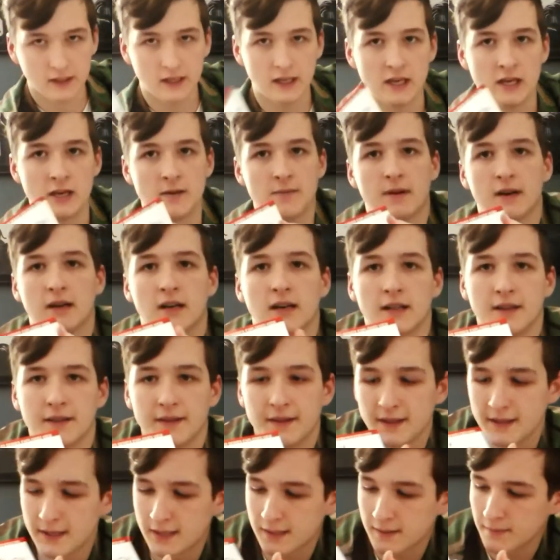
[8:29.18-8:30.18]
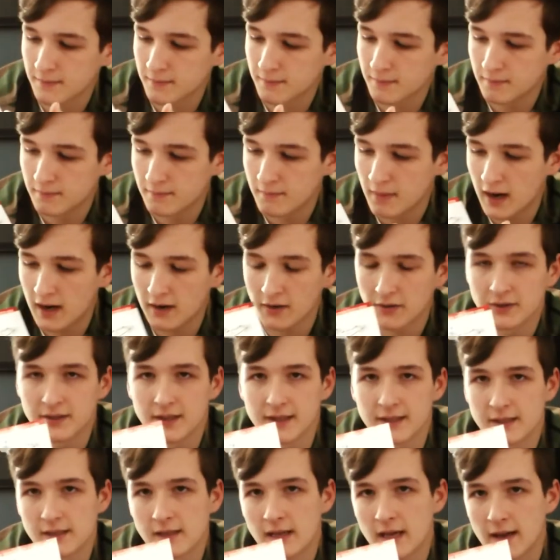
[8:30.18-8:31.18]
key mod, this model
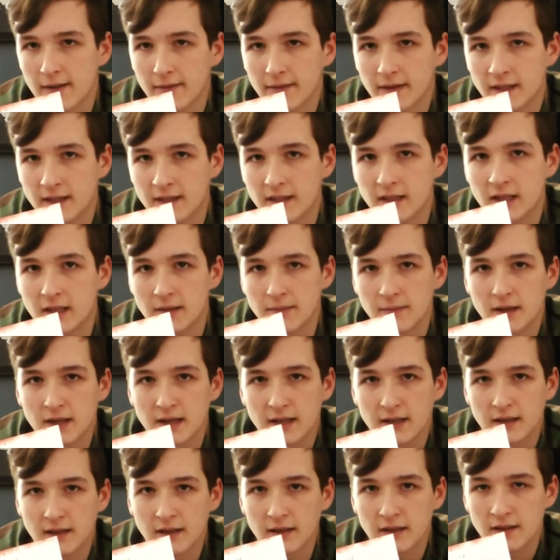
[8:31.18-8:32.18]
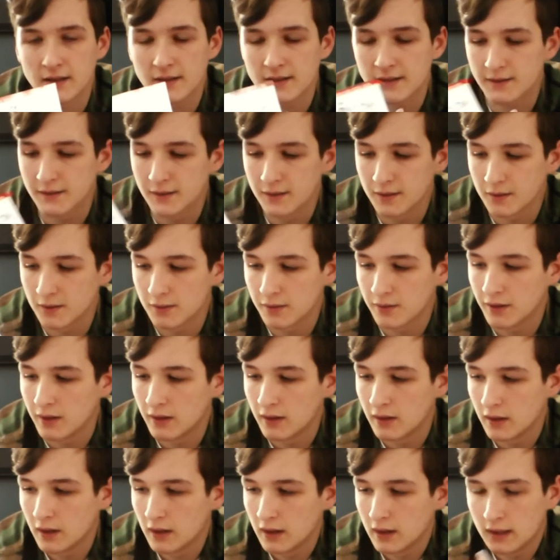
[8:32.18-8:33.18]
doesn't have any key mod on it, so
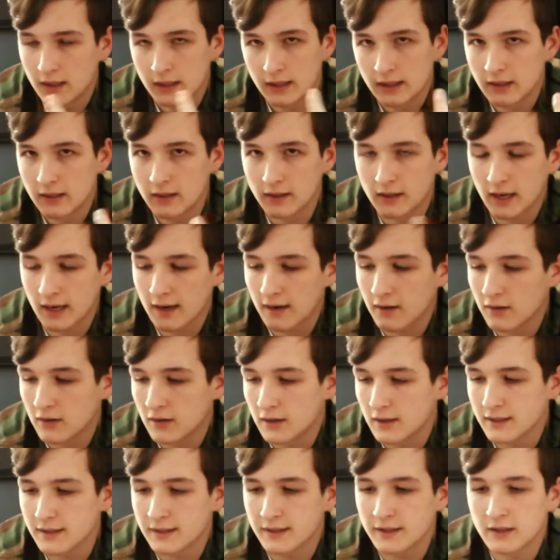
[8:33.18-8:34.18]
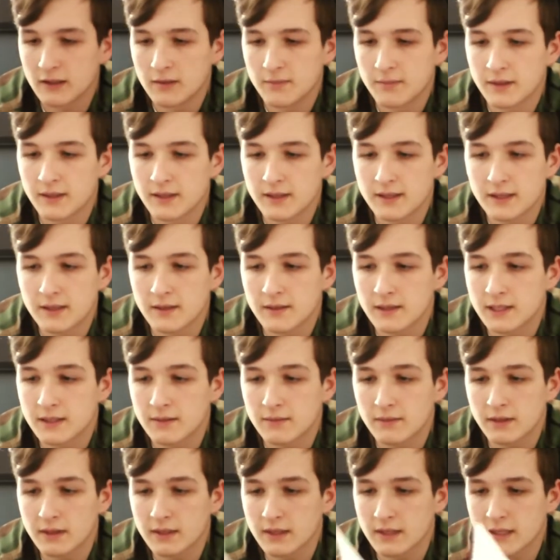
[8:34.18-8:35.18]
you're kind of lost there. But it's a
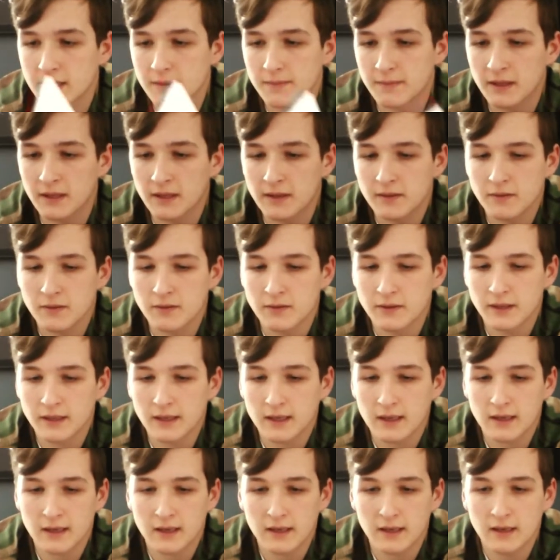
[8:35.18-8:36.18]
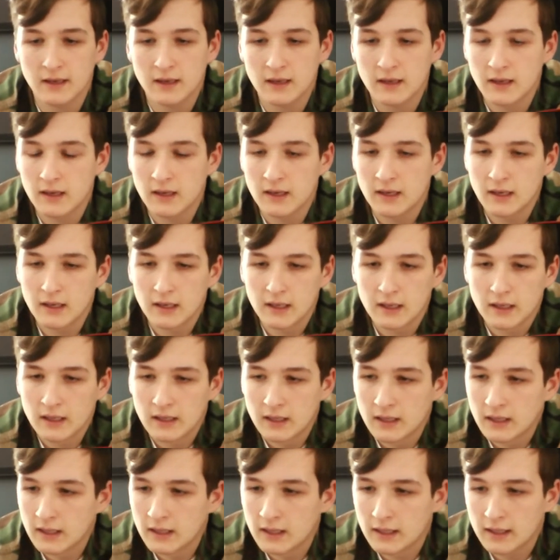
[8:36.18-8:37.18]
really nice manual. They got
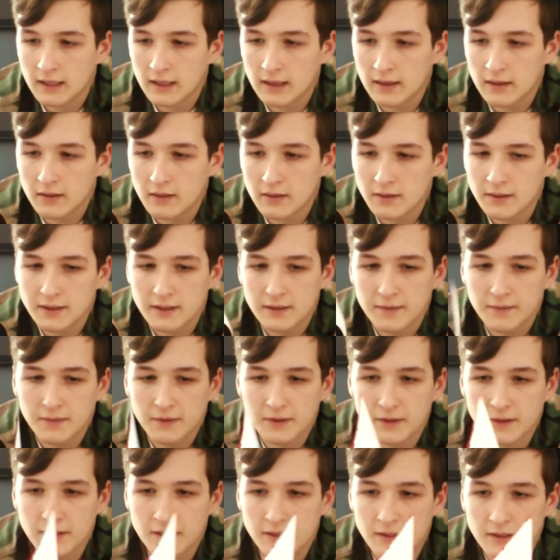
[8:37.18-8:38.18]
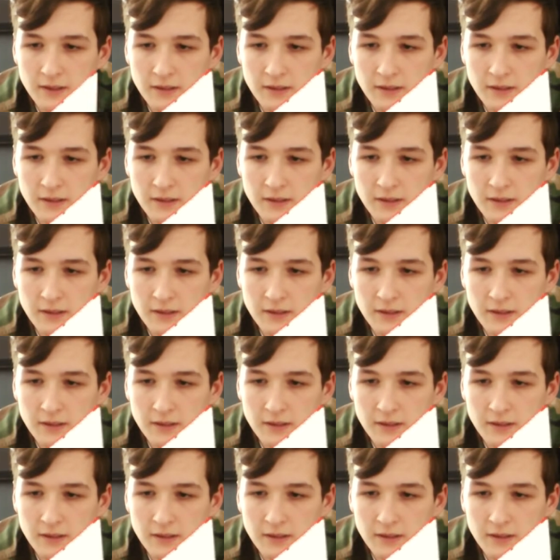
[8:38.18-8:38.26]
all the different